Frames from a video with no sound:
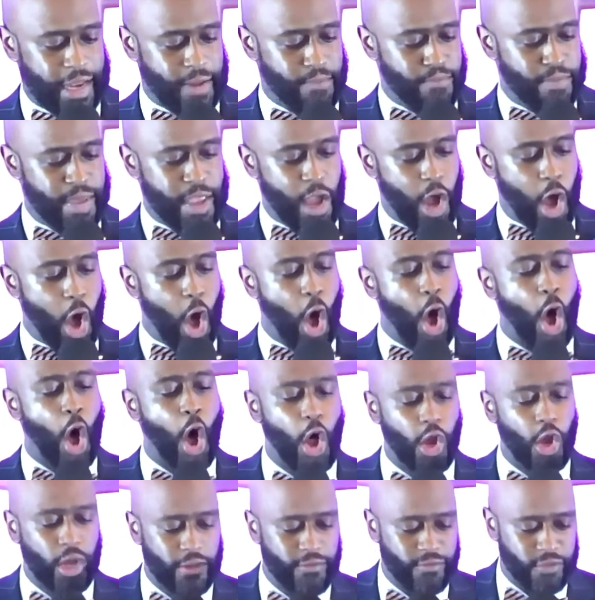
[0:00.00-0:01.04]
God, and let it
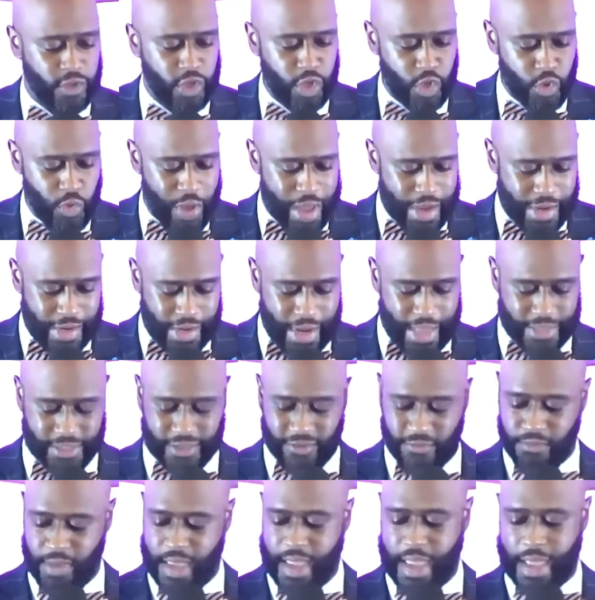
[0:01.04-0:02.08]
be all of you
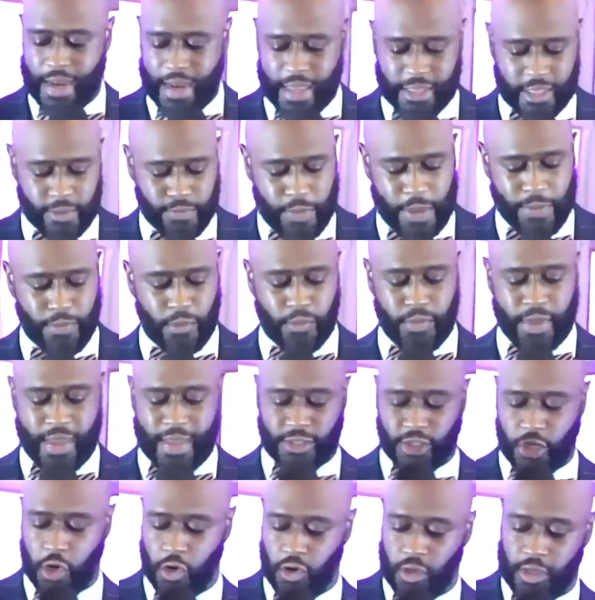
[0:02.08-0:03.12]
and less of me, and let the
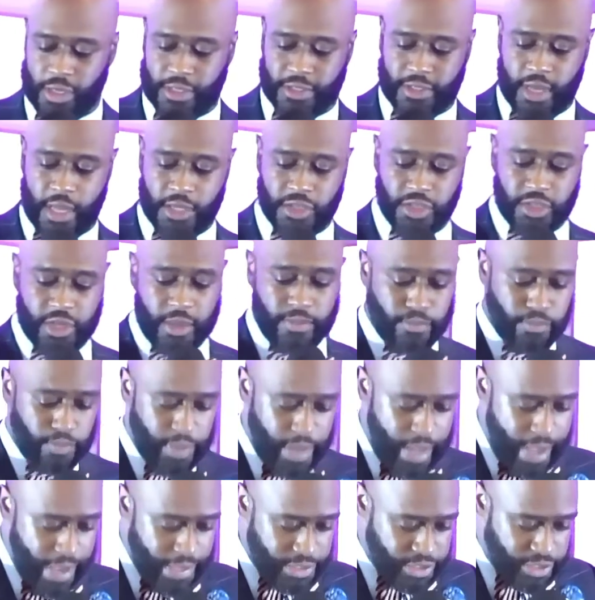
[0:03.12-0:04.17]
people be eternally
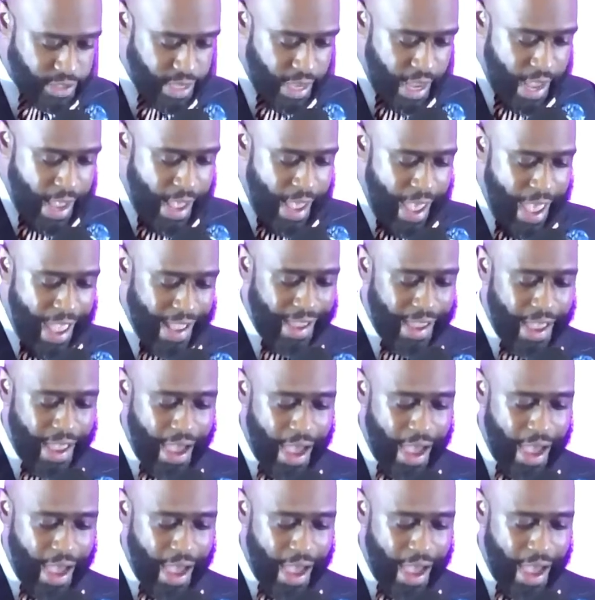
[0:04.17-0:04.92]
touched and blessed.